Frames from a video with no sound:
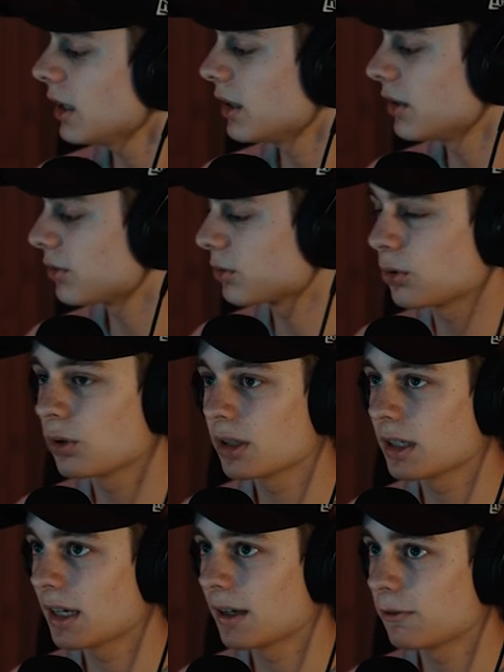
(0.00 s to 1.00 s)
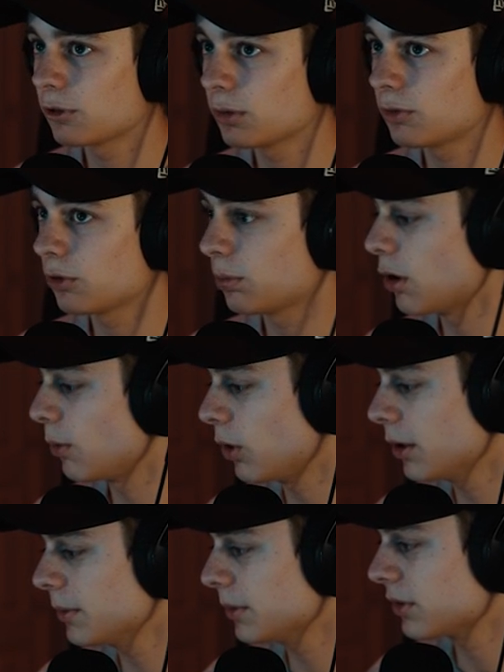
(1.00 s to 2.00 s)
is recording at forty-four point
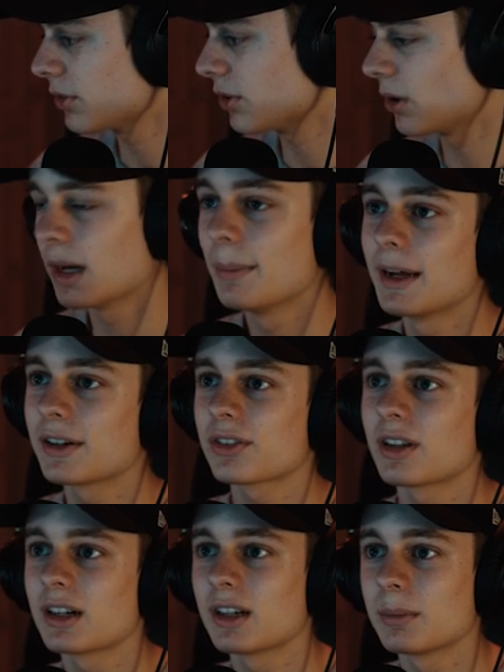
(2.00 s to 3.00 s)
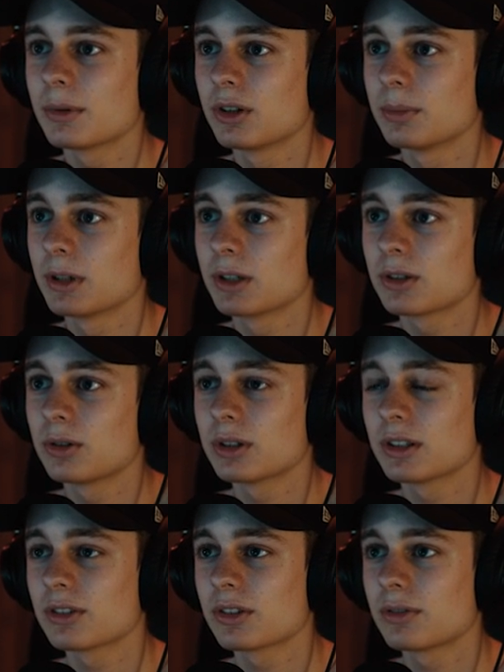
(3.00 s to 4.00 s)
one, so I match that up on my
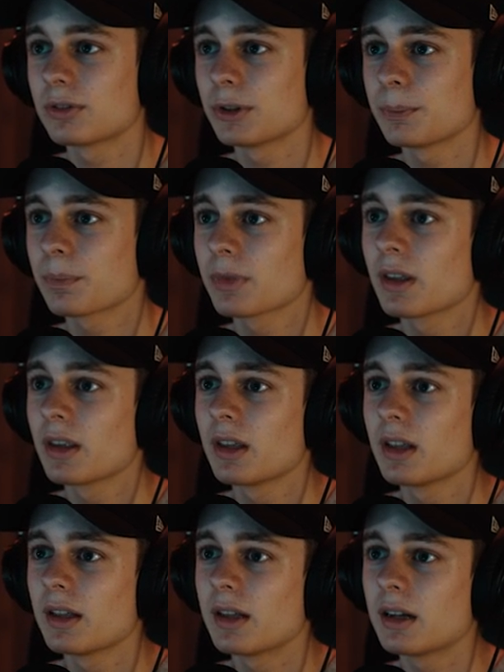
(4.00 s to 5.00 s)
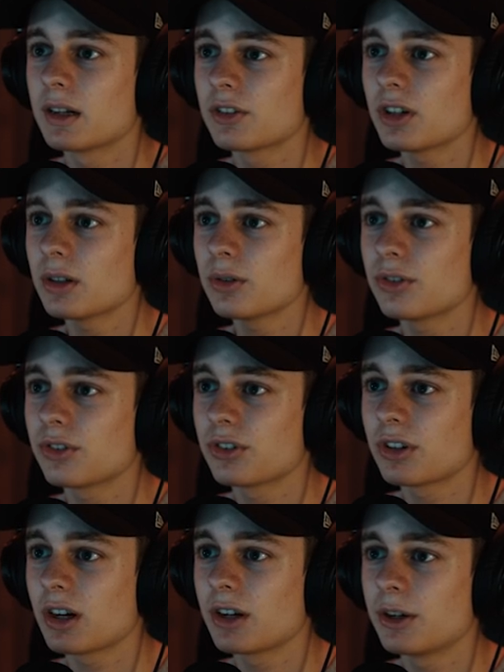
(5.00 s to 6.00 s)
recording software. Uh, channel,
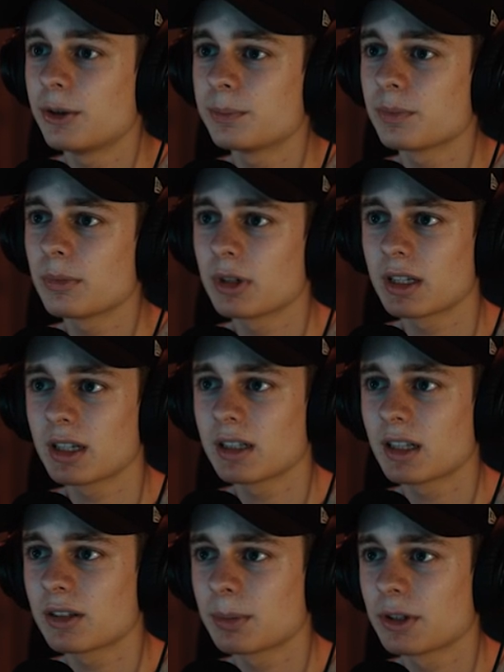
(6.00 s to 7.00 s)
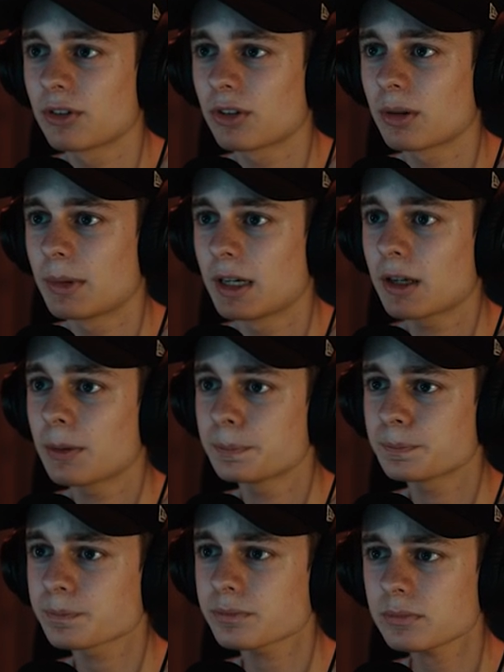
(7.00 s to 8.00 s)
stereo, but again, that depends on the mic.
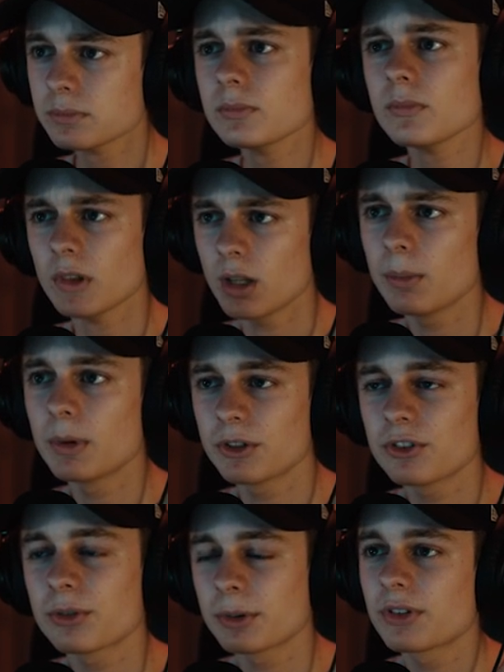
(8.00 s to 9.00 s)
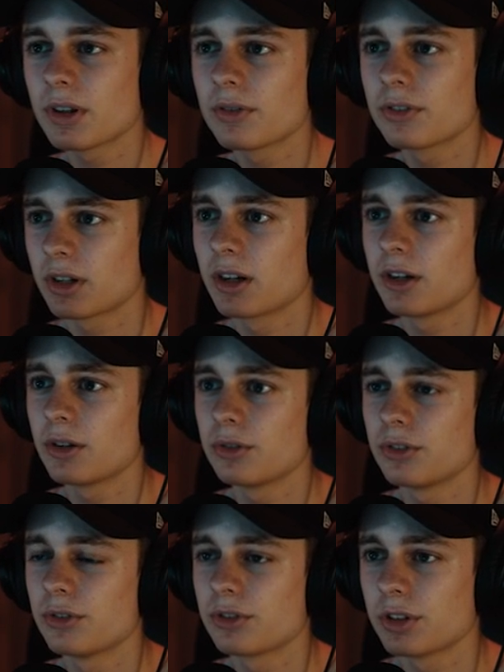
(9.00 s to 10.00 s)
But just to be safe, stereo
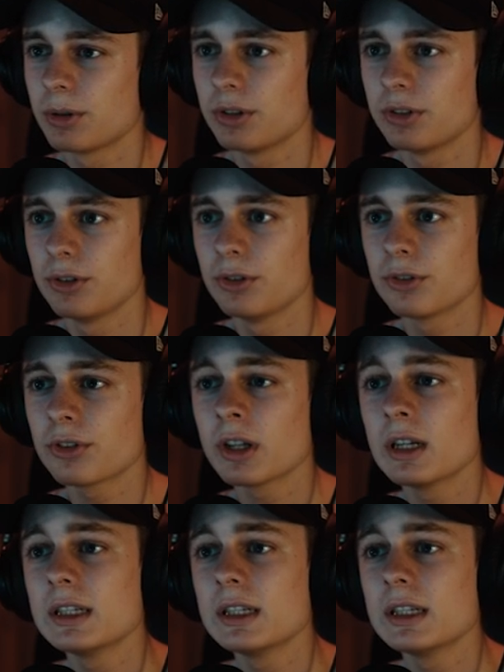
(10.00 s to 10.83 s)
is usually what you'd use.